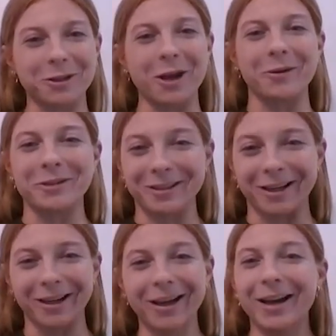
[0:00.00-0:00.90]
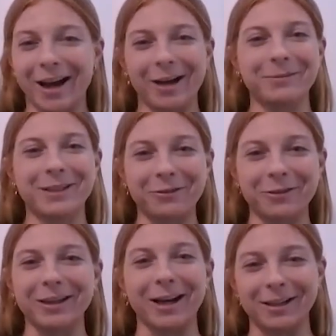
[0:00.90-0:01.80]
So I was like, I'm
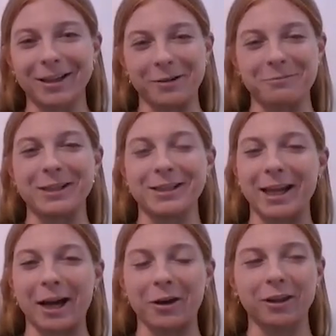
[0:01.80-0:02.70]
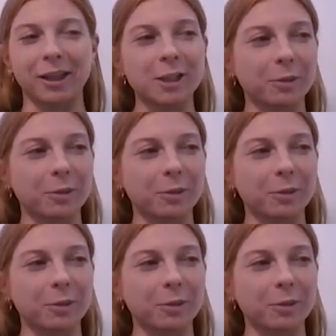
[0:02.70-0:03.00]
definitely not like missing out on this.